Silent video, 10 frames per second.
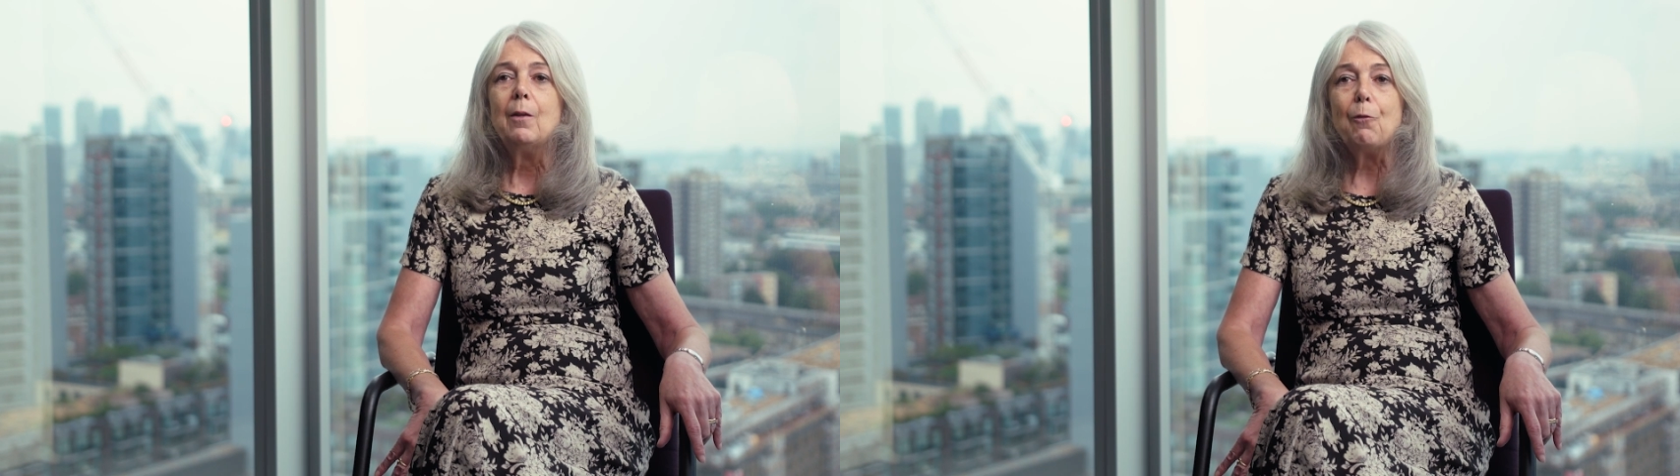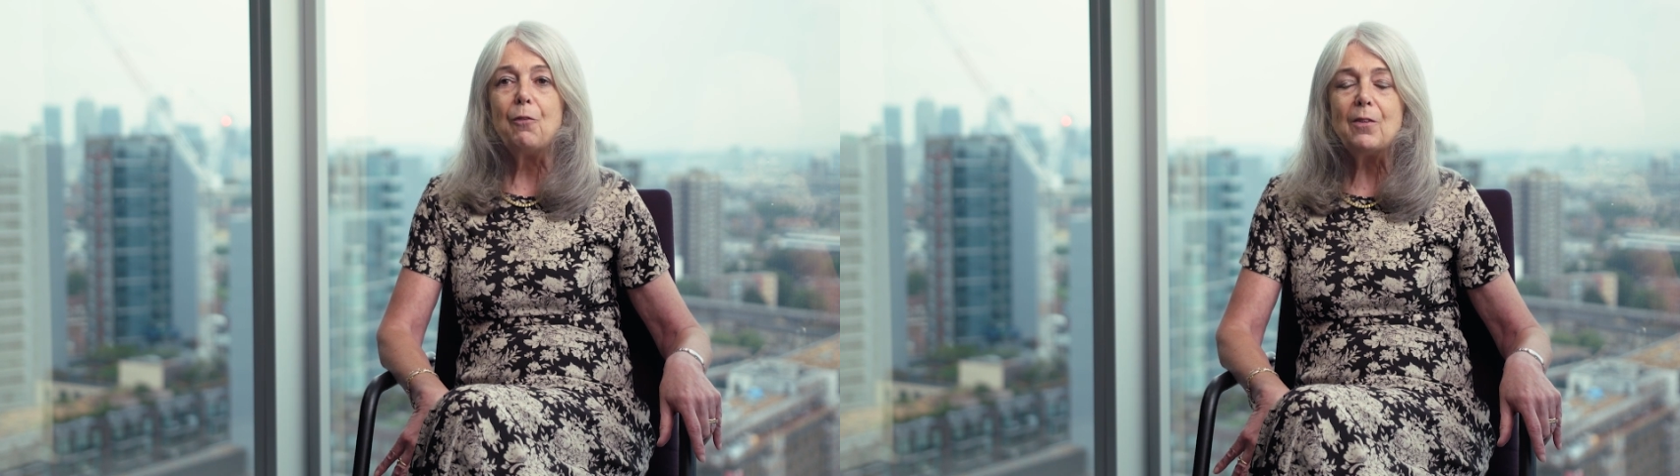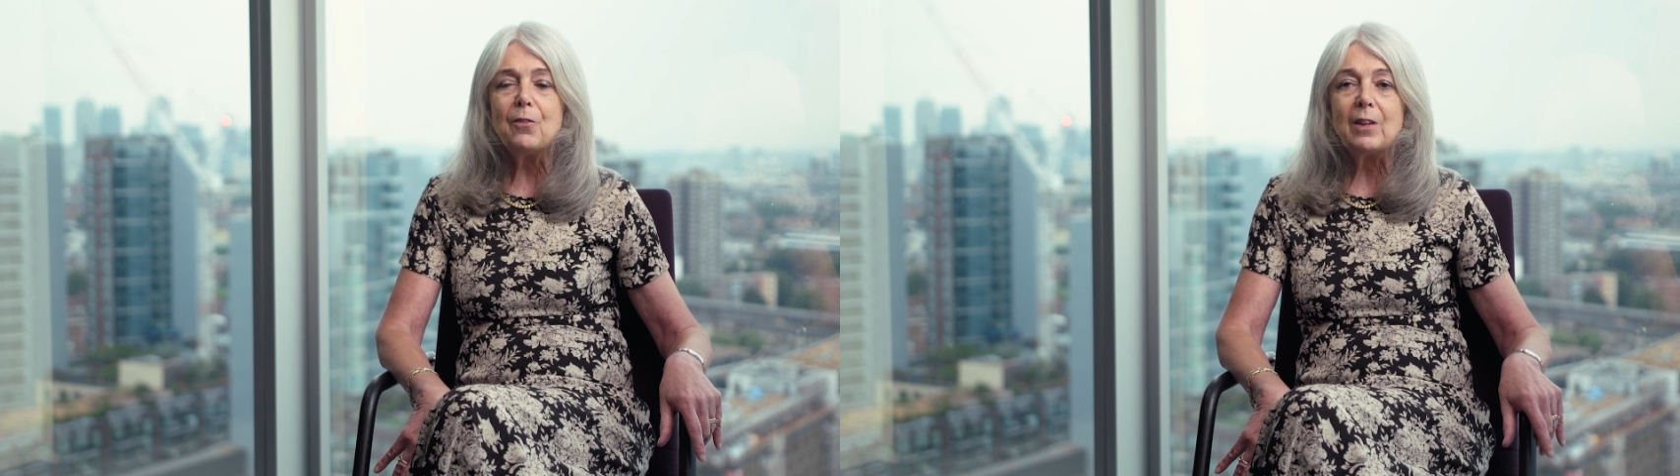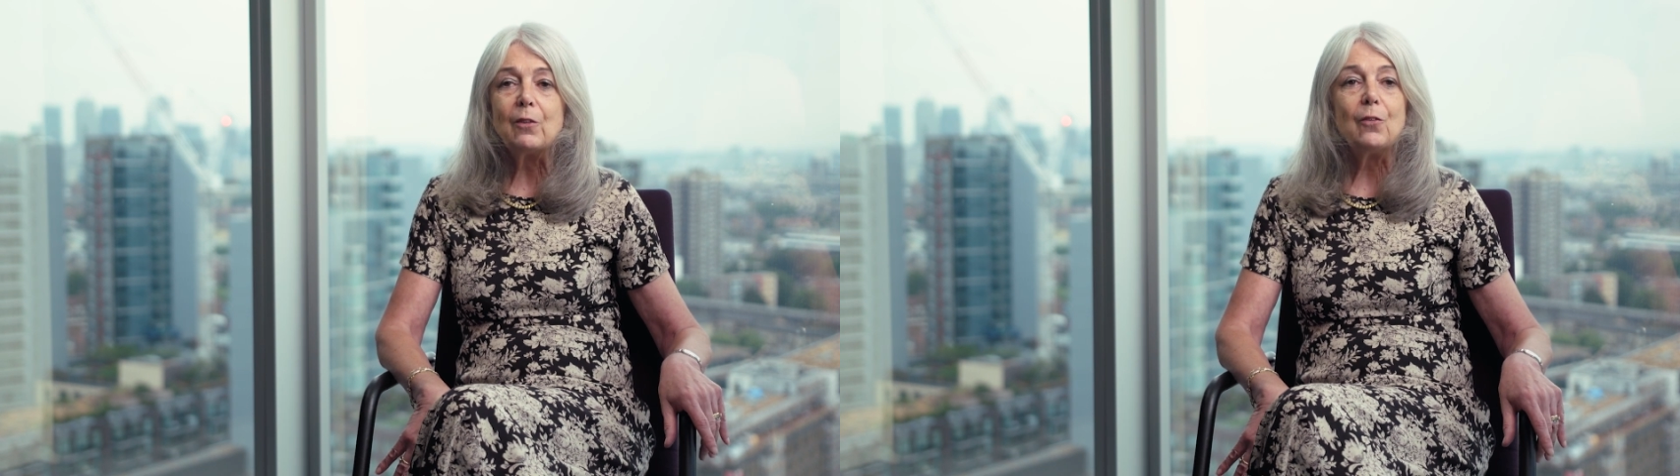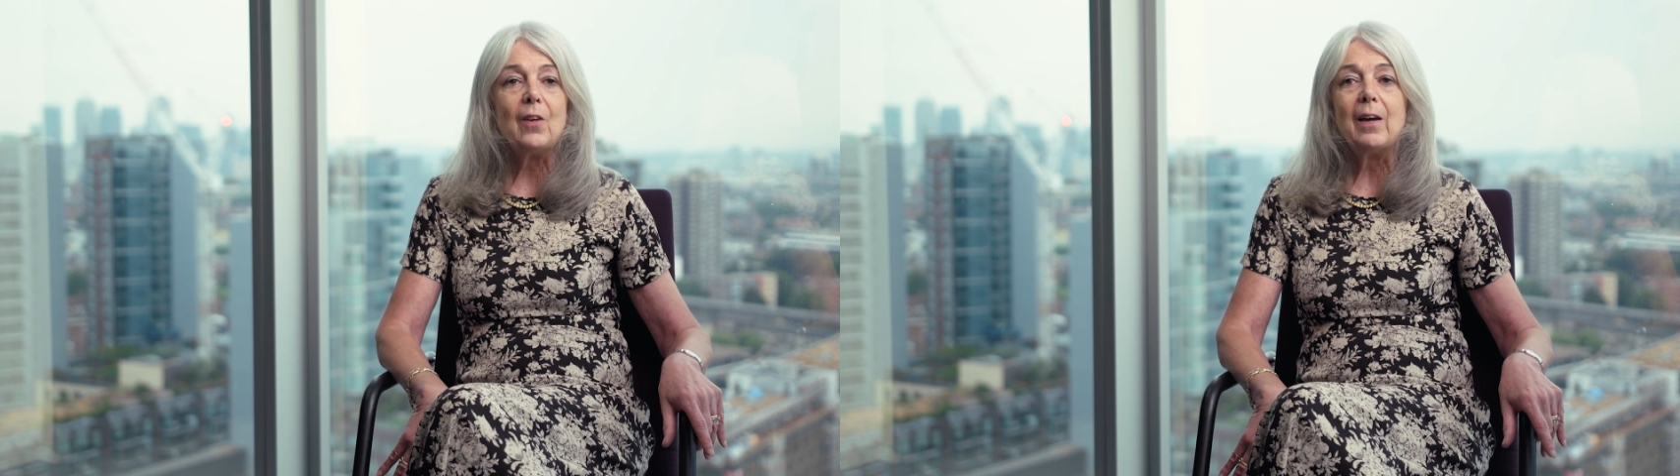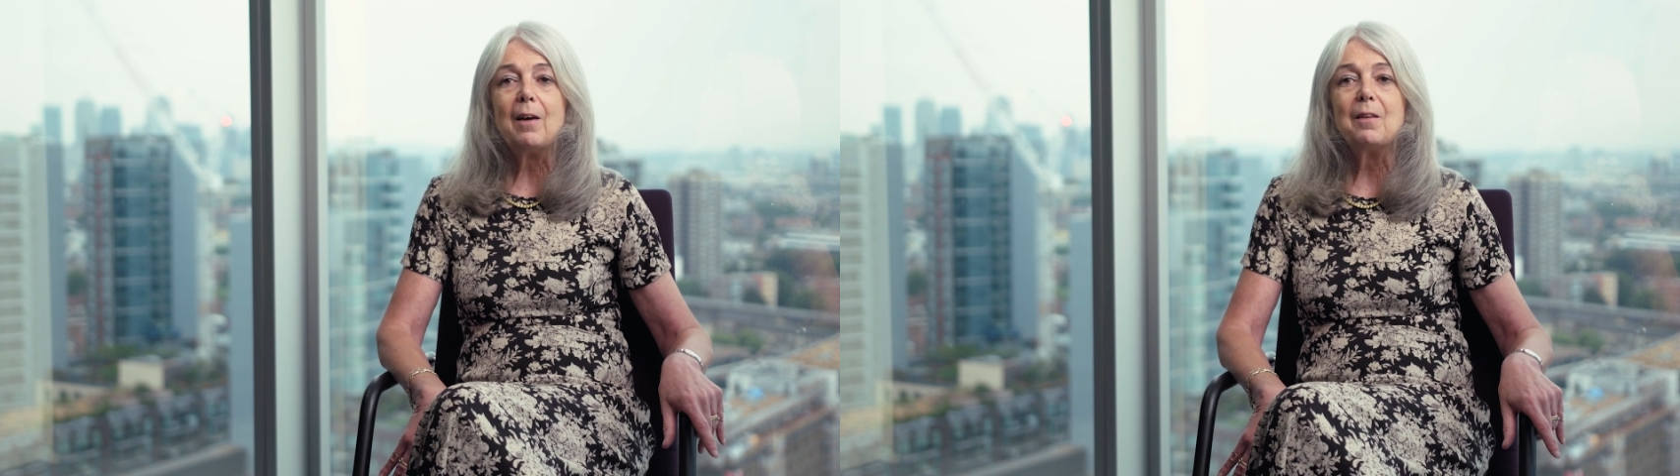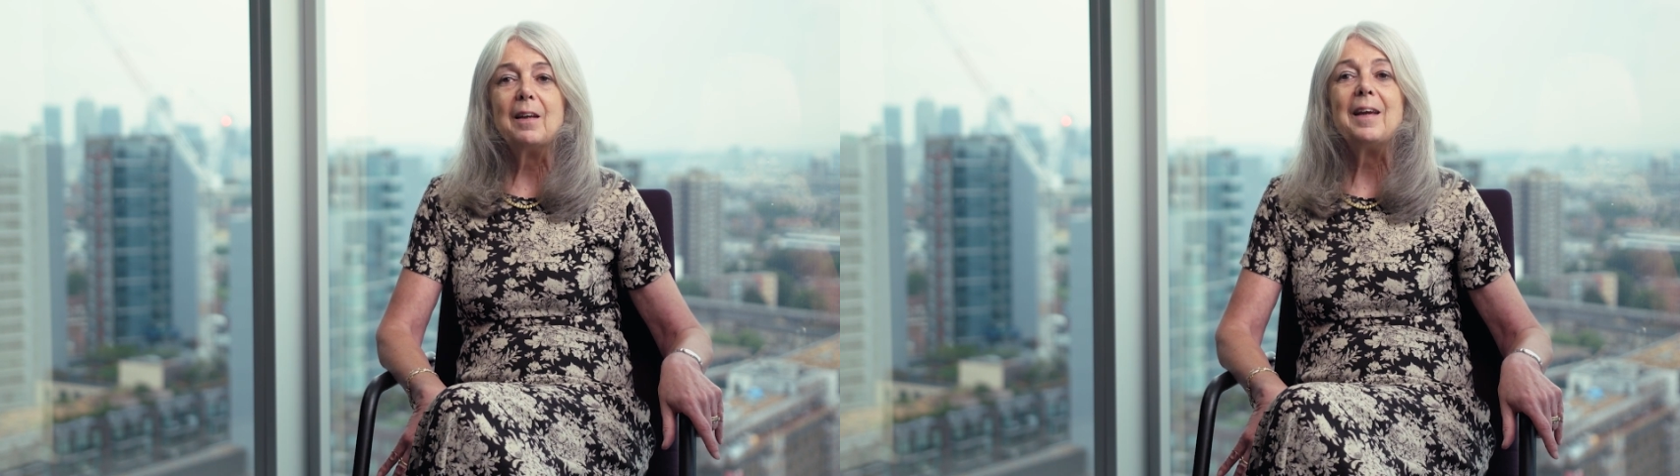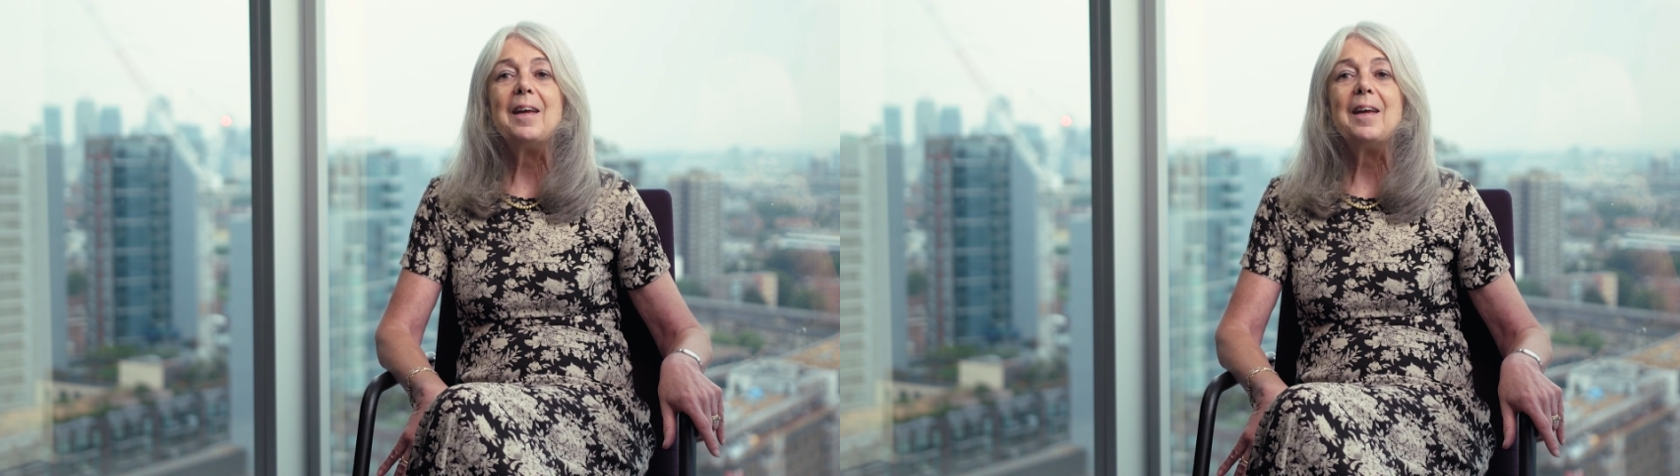The first thing to say, I think,